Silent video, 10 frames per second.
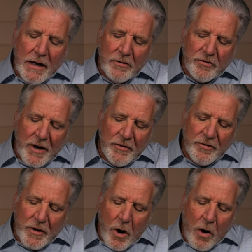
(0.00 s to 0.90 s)
in
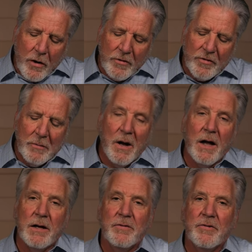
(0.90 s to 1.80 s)
changing hearts and
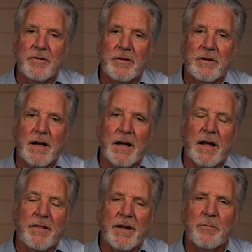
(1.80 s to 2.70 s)
minds.
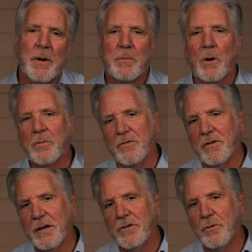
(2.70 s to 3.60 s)
And that's my purpose
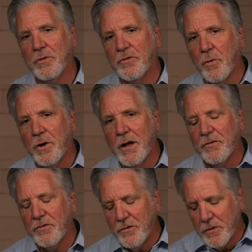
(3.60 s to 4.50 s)
today, to exhort
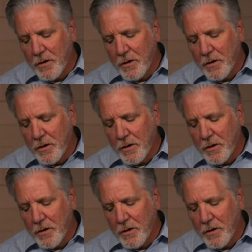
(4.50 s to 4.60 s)
us and to